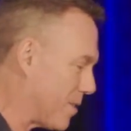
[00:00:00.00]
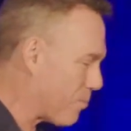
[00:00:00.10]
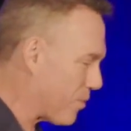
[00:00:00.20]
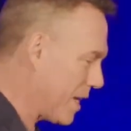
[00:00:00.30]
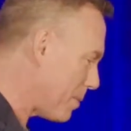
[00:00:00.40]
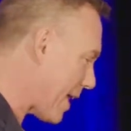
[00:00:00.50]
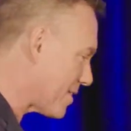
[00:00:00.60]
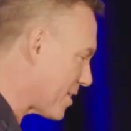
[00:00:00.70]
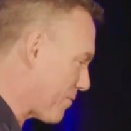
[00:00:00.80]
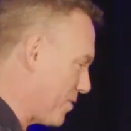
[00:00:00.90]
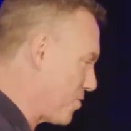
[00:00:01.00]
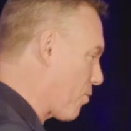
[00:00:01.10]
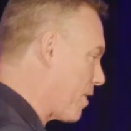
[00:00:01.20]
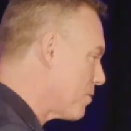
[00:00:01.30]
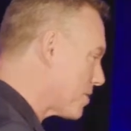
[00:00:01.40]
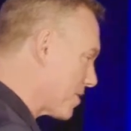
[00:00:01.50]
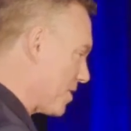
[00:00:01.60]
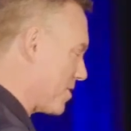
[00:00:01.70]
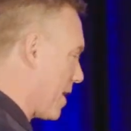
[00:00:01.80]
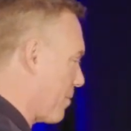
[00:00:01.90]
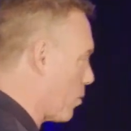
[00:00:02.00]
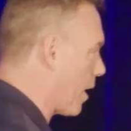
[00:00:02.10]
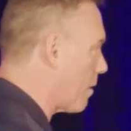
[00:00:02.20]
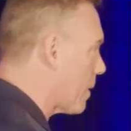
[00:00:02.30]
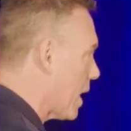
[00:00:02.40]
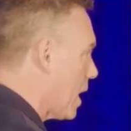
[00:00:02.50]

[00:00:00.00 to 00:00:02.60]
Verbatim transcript: to the breed, but that's a different story. Those exist everywhere.